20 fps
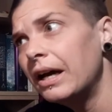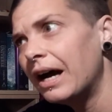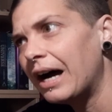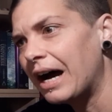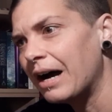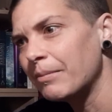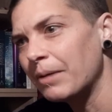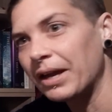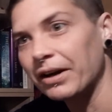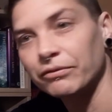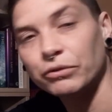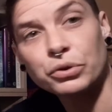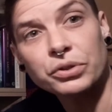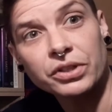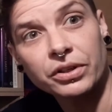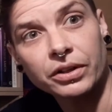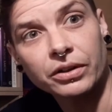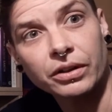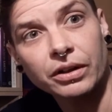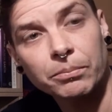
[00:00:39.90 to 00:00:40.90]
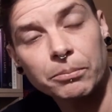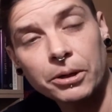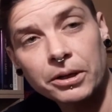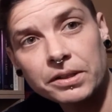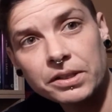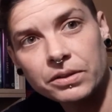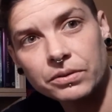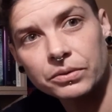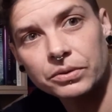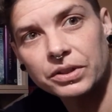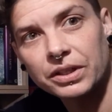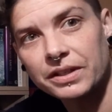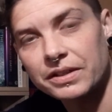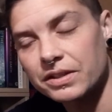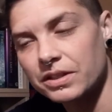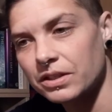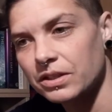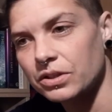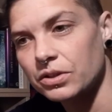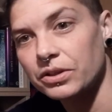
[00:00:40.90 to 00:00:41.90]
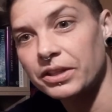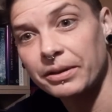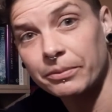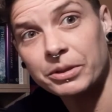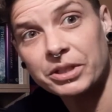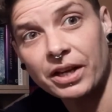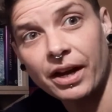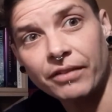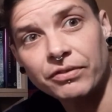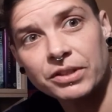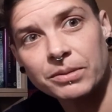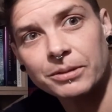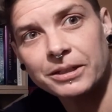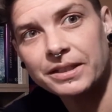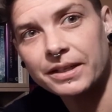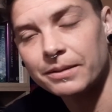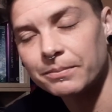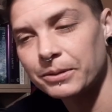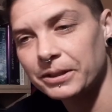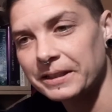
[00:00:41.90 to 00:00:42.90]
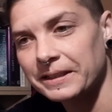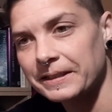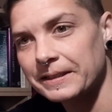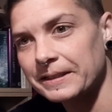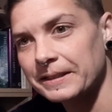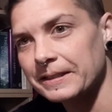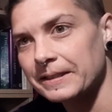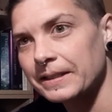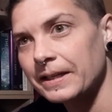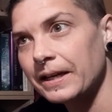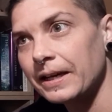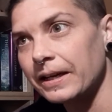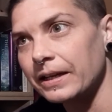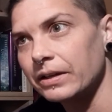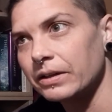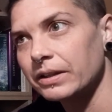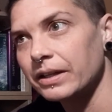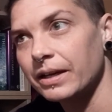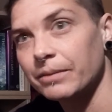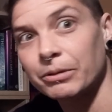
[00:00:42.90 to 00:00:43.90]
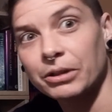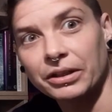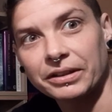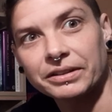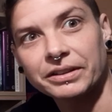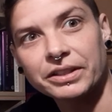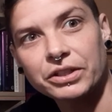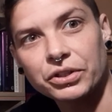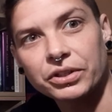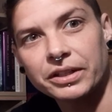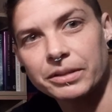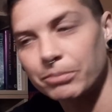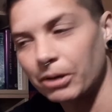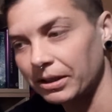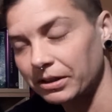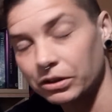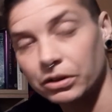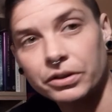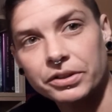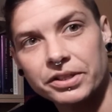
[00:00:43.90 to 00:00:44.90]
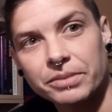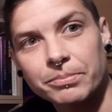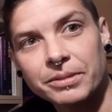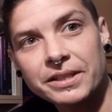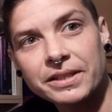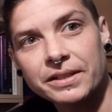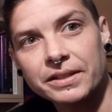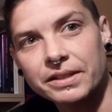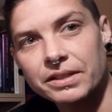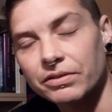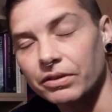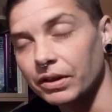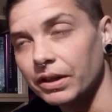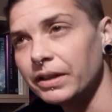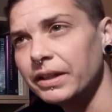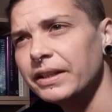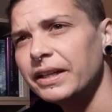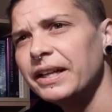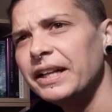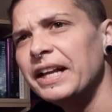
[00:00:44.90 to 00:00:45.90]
um, and I've also got personal things to do that which have to be done by the end of the day, okay, like literally by close business, right?